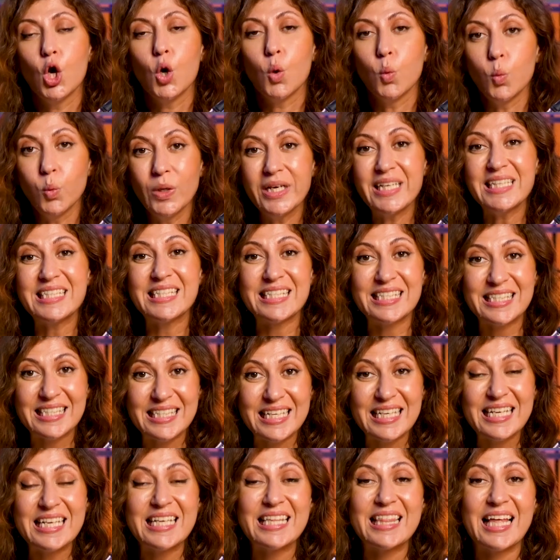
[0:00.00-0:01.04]
we
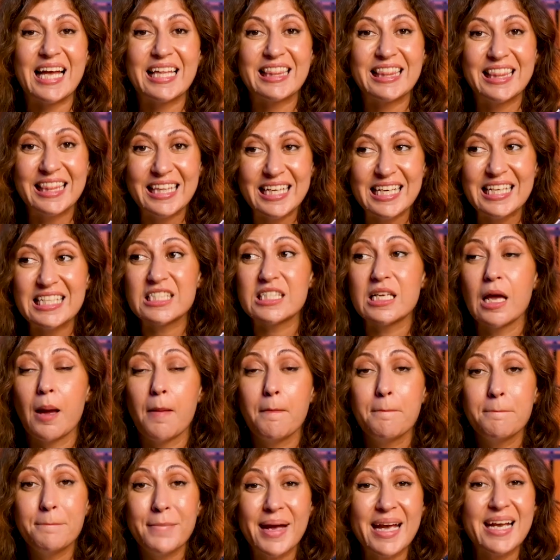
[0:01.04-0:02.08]
see that these
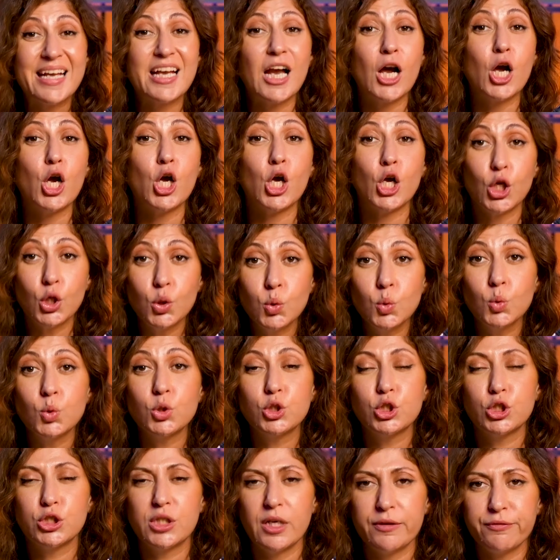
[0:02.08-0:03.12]
make a
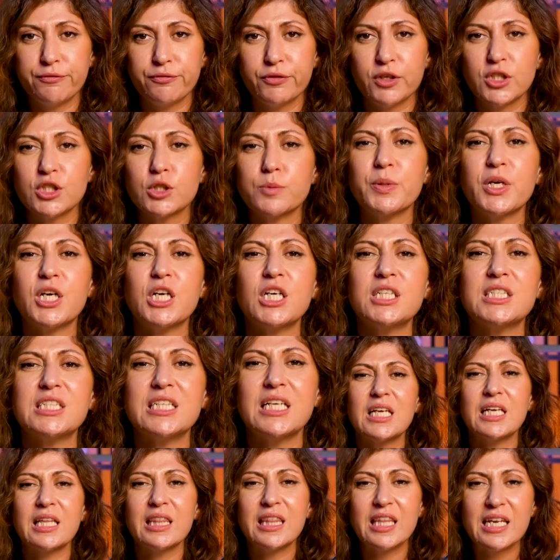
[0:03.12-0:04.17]
huge difference because
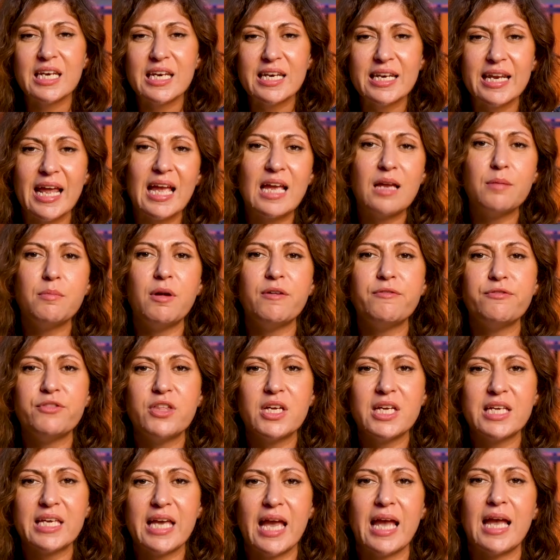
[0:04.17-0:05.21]
the name of the
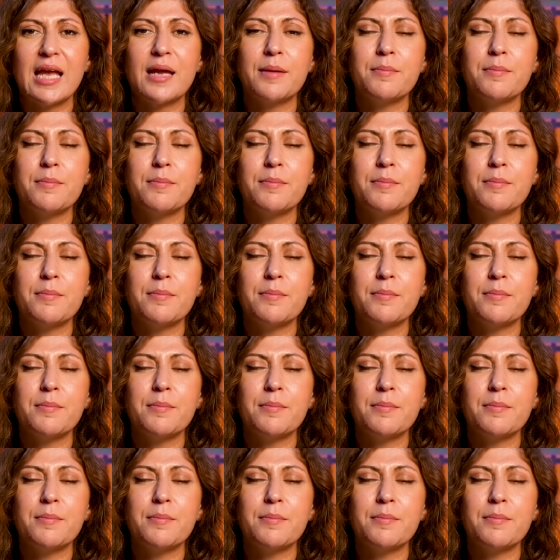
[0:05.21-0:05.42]
game